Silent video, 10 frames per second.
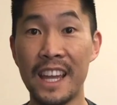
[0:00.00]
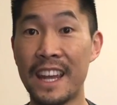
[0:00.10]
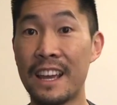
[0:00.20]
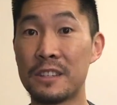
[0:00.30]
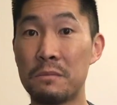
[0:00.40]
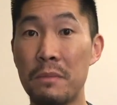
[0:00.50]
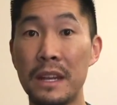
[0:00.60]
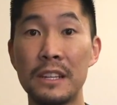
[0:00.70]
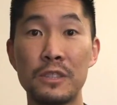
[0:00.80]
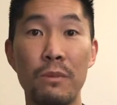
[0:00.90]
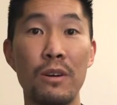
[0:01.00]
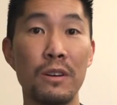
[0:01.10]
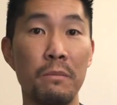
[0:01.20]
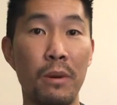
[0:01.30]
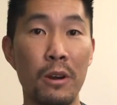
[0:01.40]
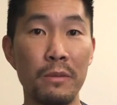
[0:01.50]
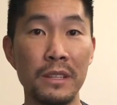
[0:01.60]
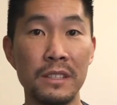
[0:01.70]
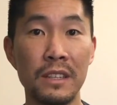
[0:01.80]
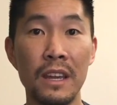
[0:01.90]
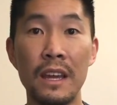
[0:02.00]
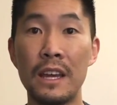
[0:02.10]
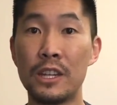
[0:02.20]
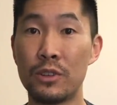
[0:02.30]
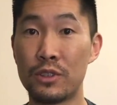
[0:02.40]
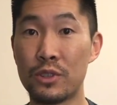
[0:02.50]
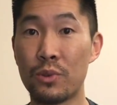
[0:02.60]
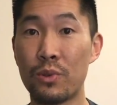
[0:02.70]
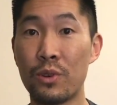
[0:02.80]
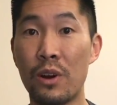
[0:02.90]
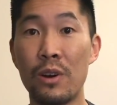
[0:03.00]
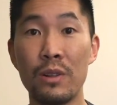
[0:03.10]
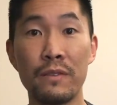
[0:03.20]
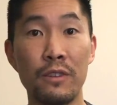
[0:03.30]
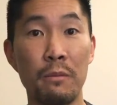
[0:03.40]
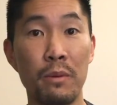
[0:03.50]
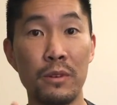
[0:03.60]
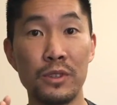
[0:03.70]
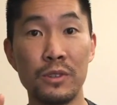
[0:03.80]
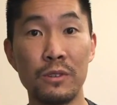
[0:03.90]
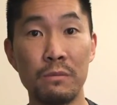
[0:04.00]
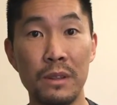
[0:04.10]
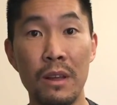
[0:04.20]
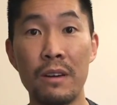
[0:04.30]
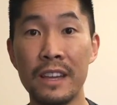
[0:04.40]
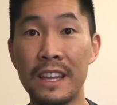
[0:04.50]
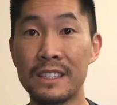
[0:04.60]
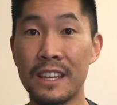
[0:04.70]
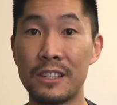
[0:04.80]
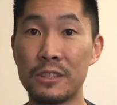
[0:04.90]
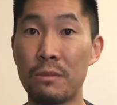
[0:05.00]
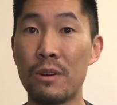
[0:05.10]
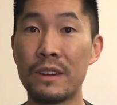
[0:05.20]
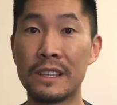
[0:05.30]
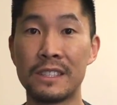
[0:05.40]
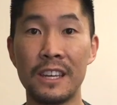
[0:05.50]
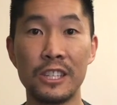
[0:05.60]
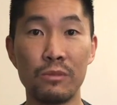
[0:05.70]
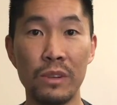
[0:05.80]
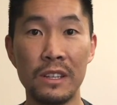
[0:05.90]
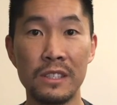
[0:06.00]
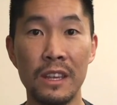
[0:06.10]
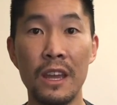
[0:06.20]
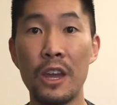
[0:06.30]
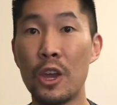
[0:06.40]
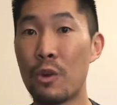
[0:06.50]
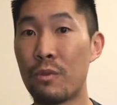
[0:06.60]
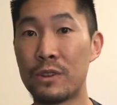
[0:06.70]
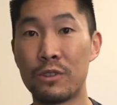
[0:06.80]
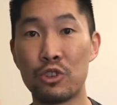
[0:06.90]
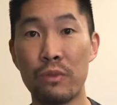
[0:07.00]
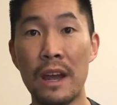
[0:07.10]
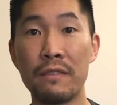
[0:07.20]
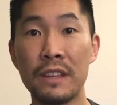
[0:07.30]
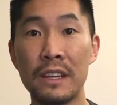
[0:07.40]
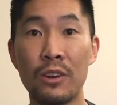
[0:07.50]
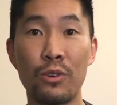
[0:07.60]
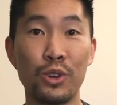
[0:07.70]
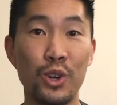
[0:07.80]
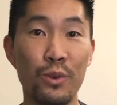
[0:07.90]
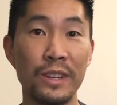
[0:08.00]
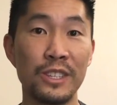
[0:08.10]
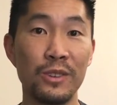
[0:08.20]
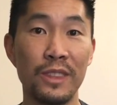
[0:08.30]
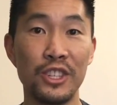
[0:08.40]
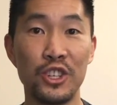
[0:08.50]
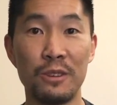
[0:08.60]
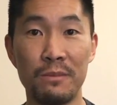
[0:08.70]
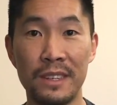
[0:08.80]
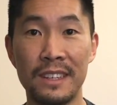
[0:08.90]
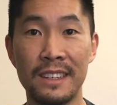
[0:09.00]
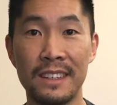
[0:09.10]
and has many small compartments to store all of your personal belongings and small accessories when you're traveling or going to the gym.